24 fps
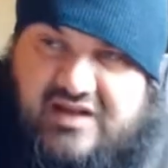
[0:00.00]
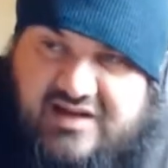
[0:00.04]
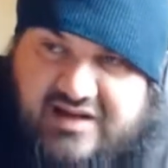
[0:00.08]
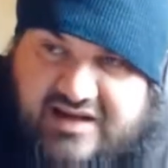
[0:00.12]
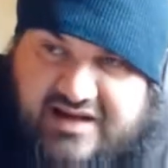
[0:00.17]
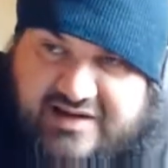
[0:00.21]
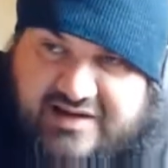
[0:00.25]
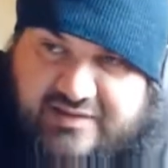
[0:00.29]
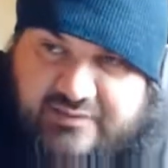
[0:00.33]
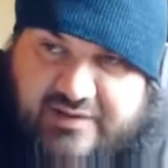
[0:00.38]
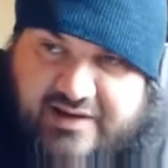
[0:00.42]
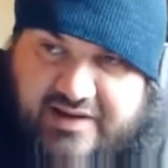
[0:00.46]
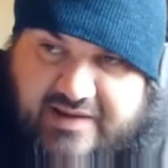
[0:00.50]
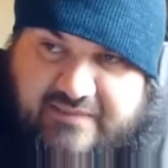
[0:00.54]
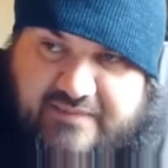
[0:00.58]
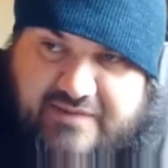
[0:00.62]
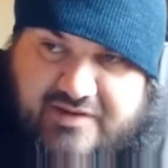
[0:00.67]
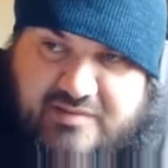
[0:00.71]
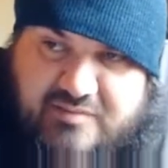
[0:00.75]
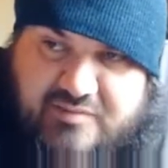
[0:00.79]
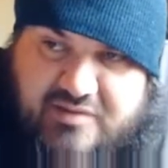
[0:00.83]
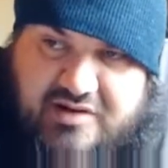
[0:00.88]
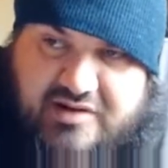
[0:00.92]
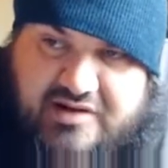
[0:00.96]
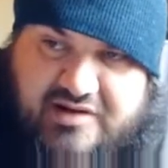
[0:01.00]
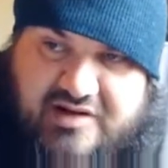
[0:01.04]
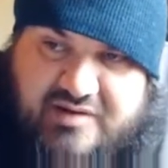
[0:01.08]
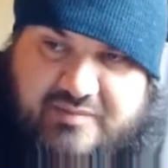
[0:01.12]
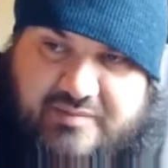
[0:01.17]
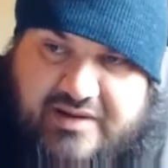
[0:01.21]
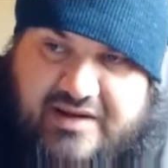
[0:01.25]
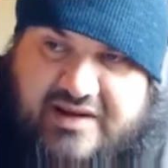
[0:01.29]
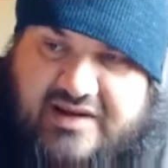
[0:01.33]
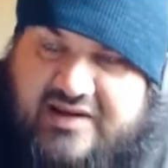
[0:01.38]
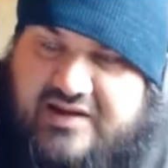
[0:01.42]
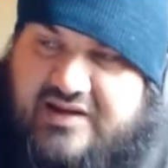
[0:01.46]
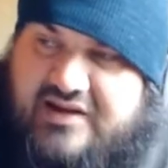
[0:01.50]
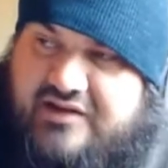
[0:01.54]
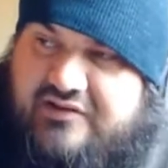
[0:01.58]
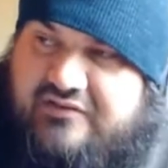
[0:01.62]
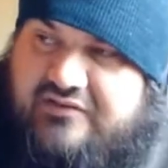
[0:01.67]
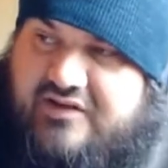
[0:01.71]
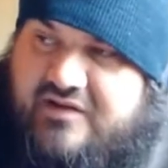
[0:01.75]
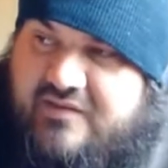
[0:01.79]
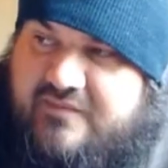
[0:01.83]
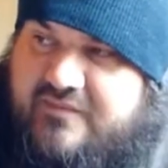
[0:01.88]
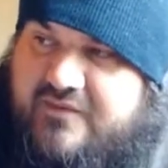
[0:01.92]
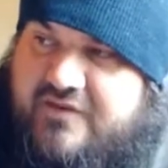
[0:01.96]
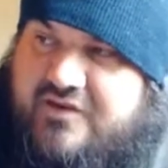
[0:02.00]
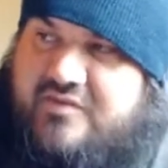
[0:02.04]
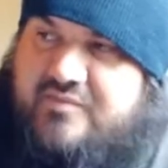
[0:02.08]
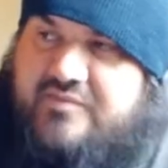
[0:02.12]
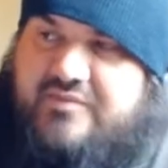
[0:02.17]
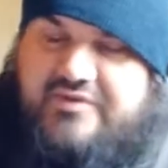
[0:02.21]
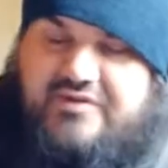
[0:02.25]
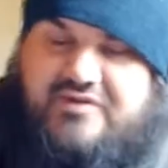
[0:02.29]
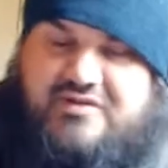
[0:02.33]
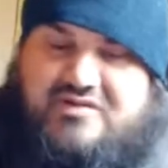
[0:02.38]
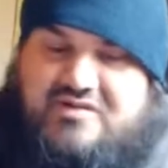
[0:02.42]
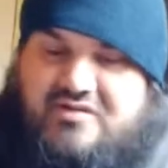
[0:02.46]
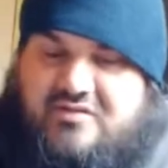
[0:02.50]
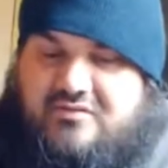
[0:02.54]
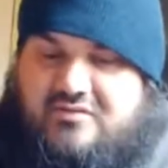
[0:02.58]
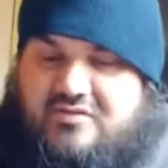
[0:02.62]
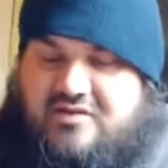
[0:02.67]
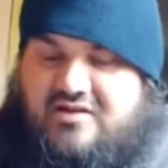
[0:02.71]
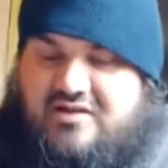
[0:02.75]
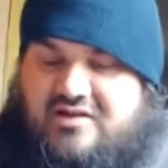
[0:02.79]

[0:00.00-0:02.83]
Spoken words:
I don't have any money to back any crowdfunded books, so